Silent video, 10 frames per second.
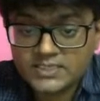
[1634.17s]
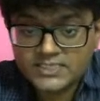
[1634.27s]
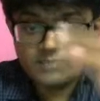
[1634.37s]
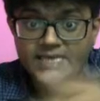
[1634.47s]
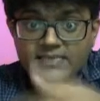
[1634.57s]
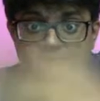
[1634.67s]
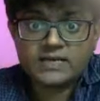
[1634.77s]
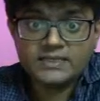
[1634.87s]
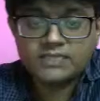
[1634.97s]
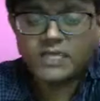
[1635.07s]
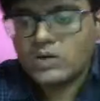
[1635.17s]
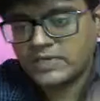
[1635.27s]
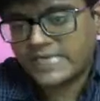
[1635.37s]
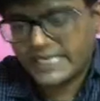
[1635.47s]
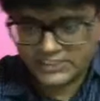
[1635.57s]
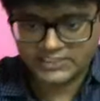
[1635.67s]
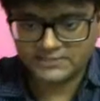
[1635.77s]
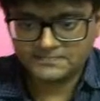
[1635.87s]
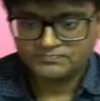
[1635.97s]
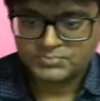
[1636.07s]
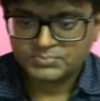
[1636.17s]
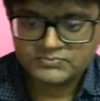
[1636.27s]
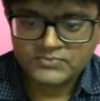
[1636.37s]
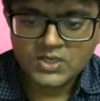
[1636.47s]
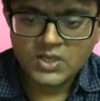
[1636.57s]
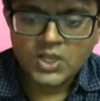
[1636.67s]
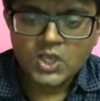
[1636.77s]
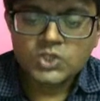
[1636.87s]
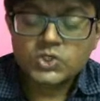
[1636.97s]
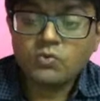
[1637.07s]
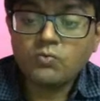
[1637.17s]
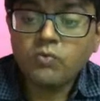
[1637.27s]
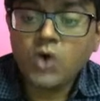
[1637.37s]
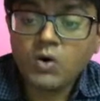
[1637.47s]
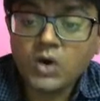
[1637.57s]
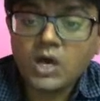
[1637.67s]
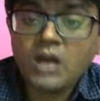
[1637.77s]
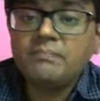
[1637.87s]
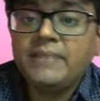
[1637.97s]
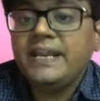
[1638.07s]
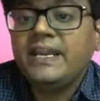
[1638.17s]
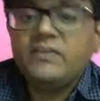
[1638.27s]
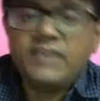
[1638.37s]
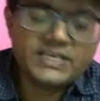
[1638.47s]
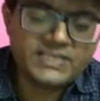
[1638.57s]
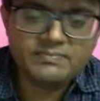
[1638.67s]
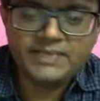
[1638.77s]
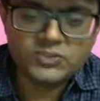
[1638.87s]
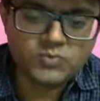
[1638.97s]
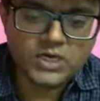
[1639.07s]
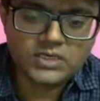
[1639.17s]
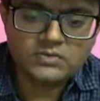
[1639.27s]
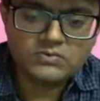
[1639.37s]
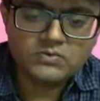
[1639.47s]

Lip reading: it will be exactly in the counter direction. So overall mean deviation means what?